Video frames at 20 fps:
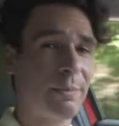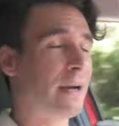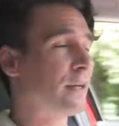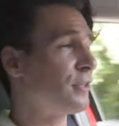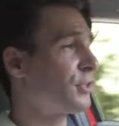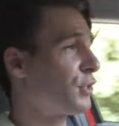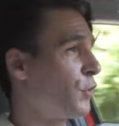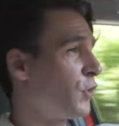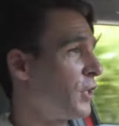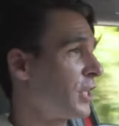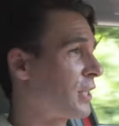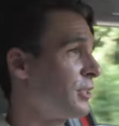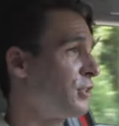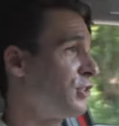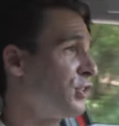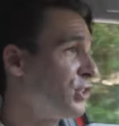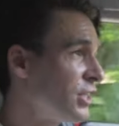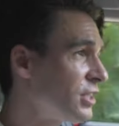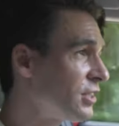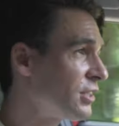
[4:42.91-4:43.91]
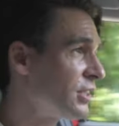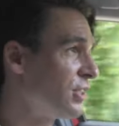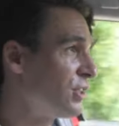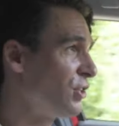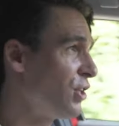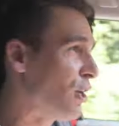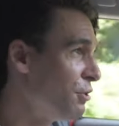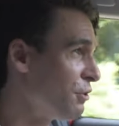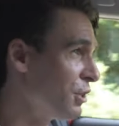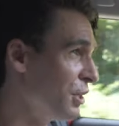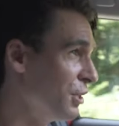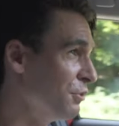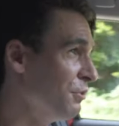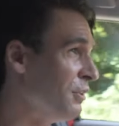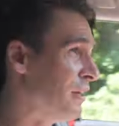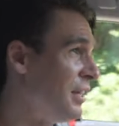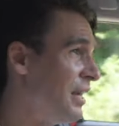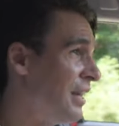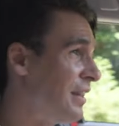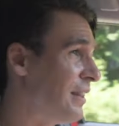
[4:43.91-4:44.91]
about torque just to show you
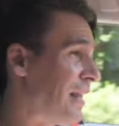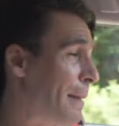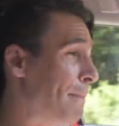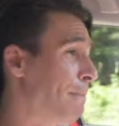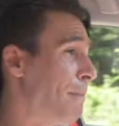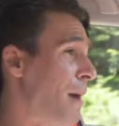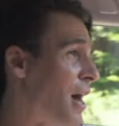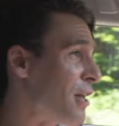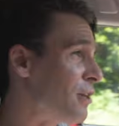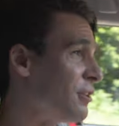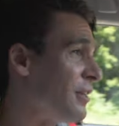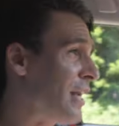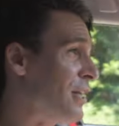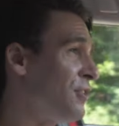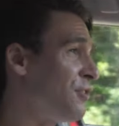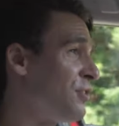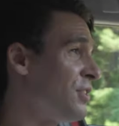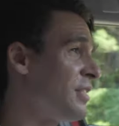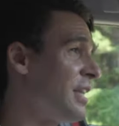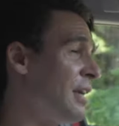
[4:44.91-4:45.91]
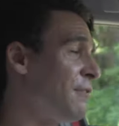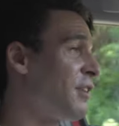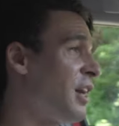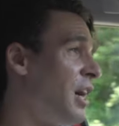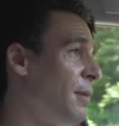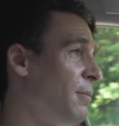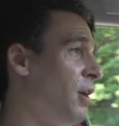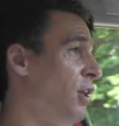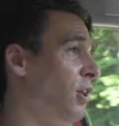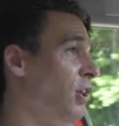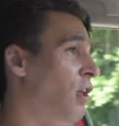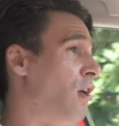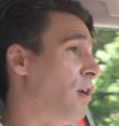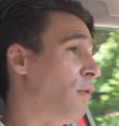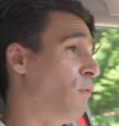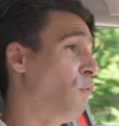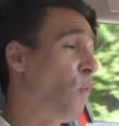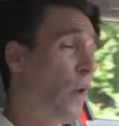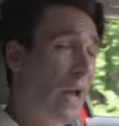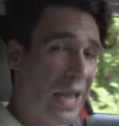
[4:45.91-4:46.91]
that modern engines have come a
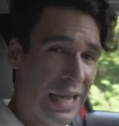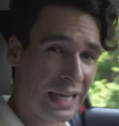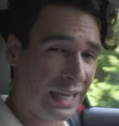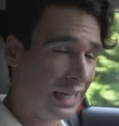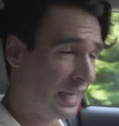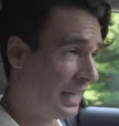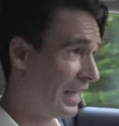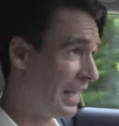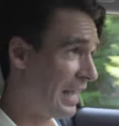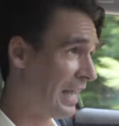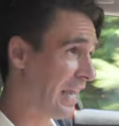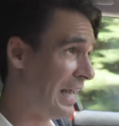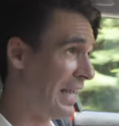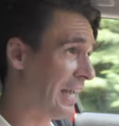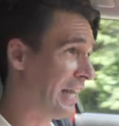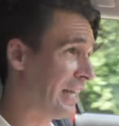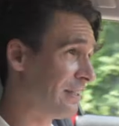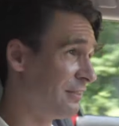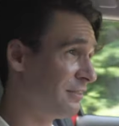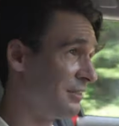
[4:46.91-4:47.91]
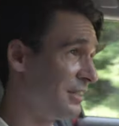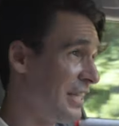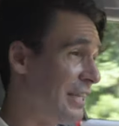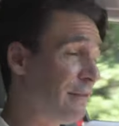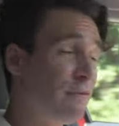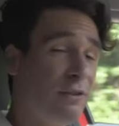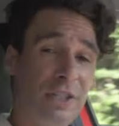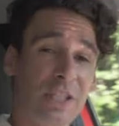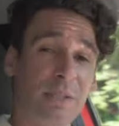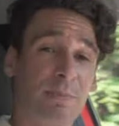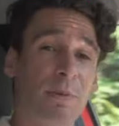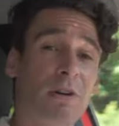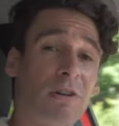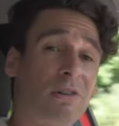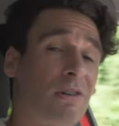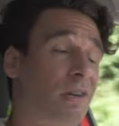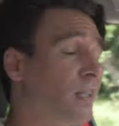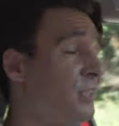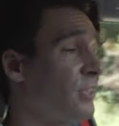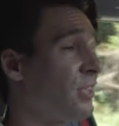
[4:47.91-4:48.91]
long way. And even in small
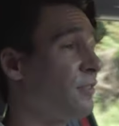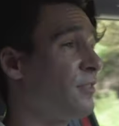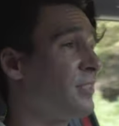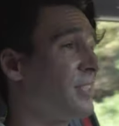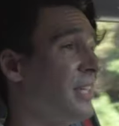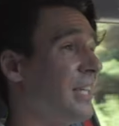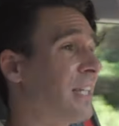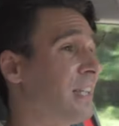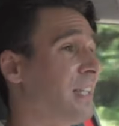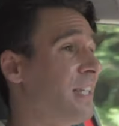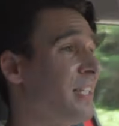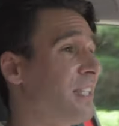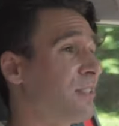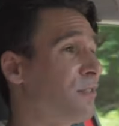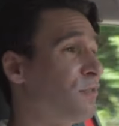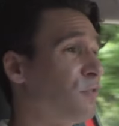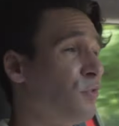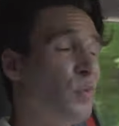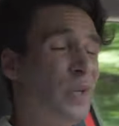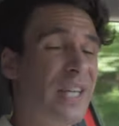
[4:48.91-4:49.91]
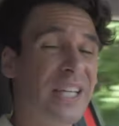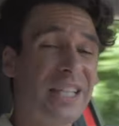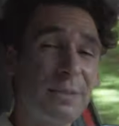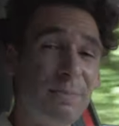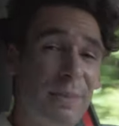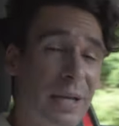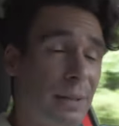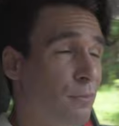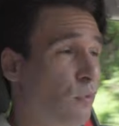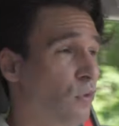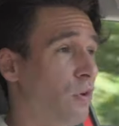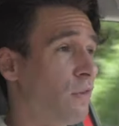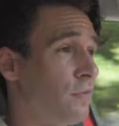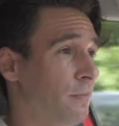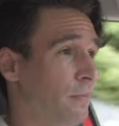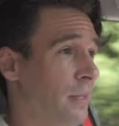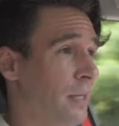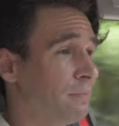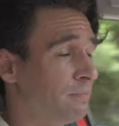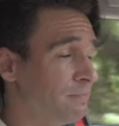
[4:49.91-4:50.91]
crossovers like this, we expect more
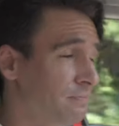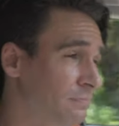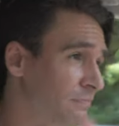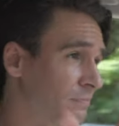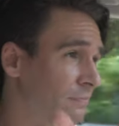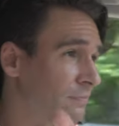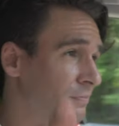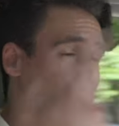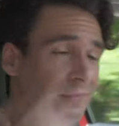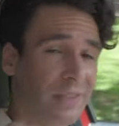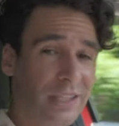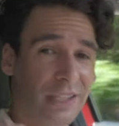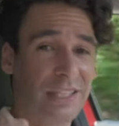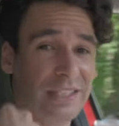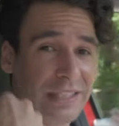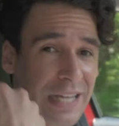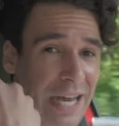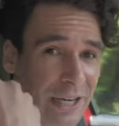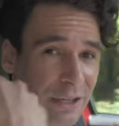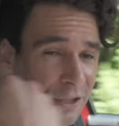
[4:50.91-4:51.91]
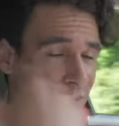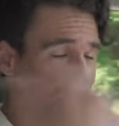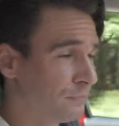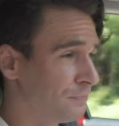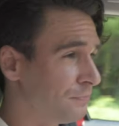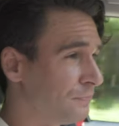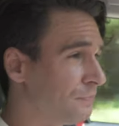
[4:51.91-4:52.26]
from them. At least I do.